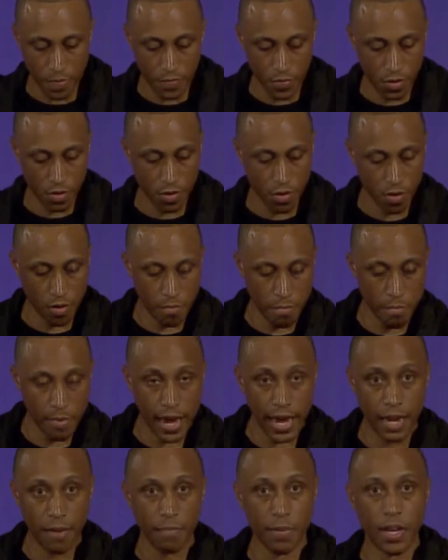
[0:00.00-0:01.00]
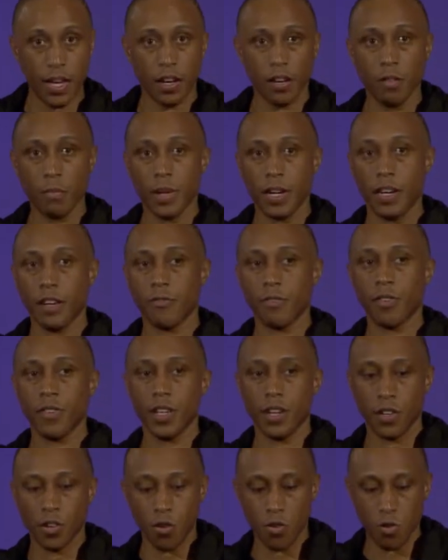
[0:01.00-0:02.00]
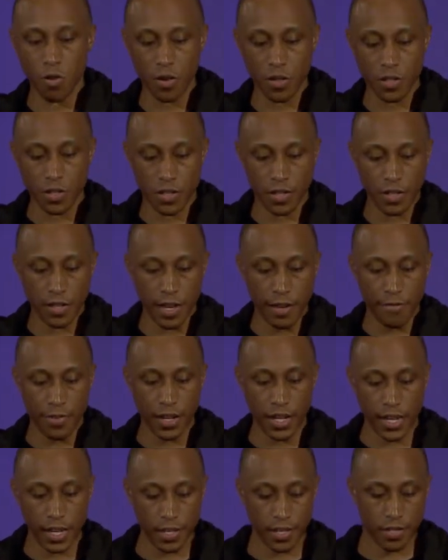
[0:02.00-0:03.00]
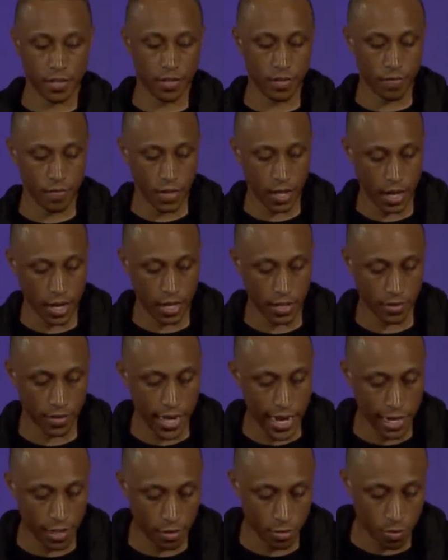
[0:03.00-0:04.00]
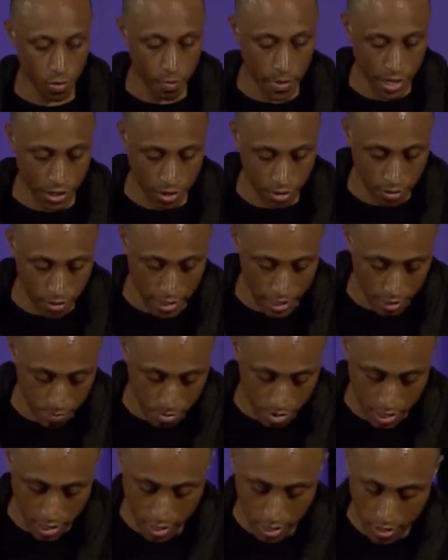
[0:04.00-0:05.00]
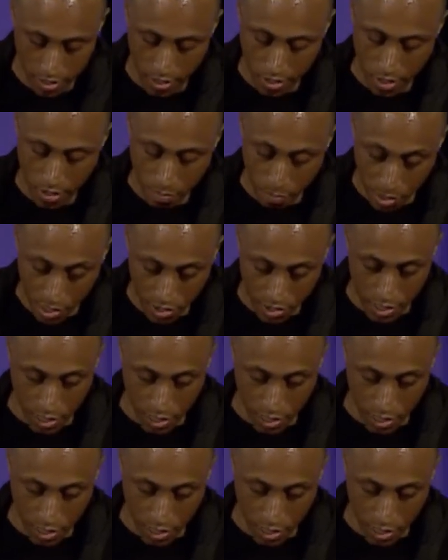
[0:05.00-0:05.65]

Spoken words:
so it may be a little bit different than yours. If it is, Tyler will make sure that he puts it